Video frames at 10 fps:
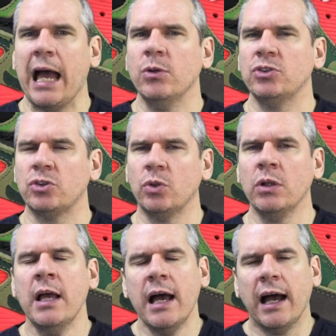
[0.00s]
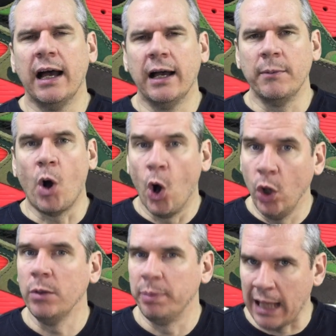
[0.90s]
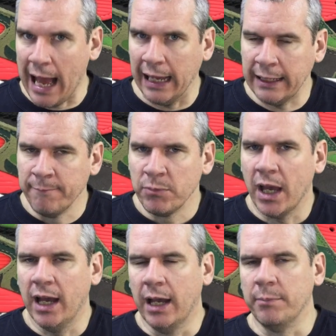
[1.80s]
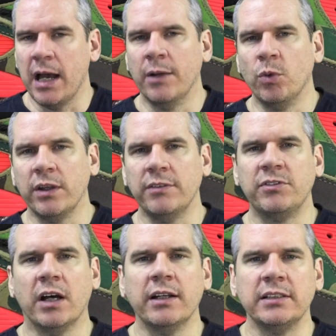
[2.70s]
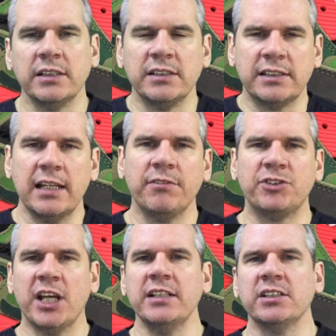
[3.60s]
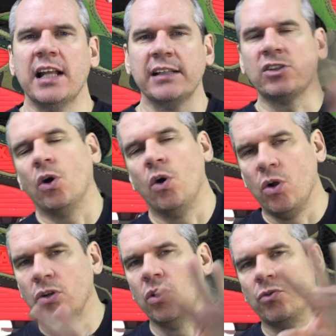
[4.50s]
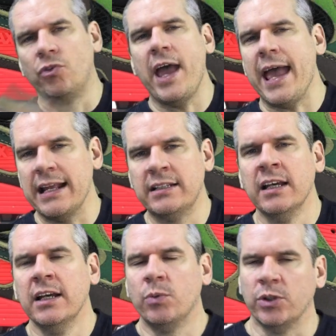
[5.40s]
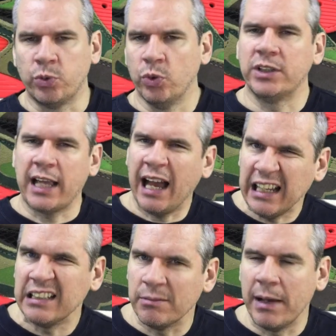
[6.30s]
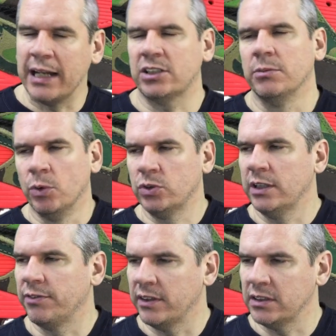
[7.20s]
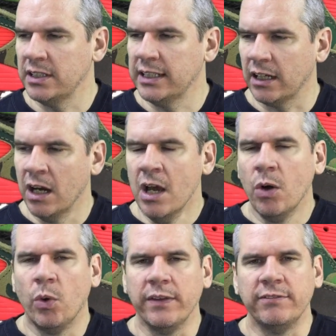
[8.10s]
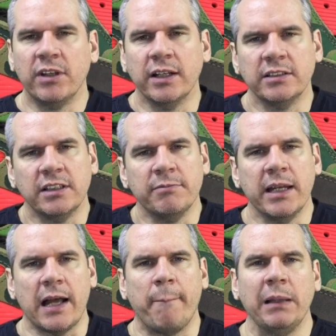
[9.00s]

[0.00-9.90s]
outsole, all black. And what they've done is, instead of changing that to all red, which would kind of match the motif of the sneaker, what they've done is they've made it a